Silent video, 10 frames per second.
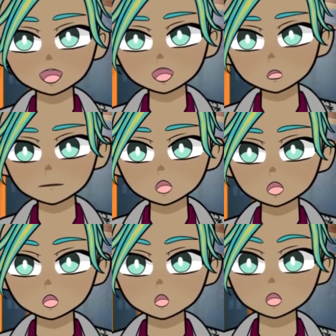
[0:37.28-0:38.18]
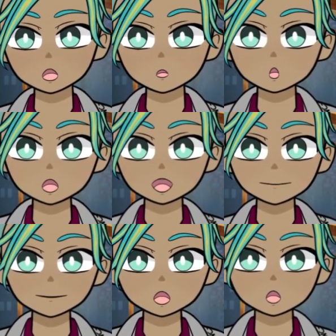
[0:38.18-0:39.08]
different. From white
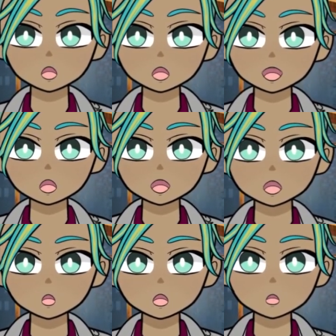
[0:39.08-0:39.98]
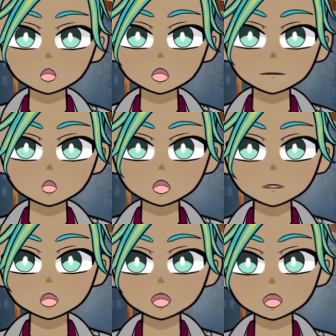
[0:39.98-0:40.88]
feral hunters to green
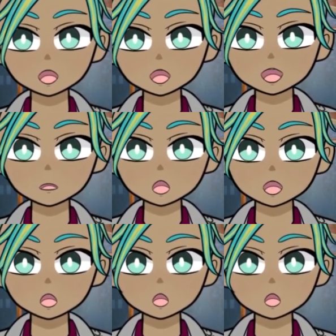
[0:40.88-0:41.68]
manipulative schemers,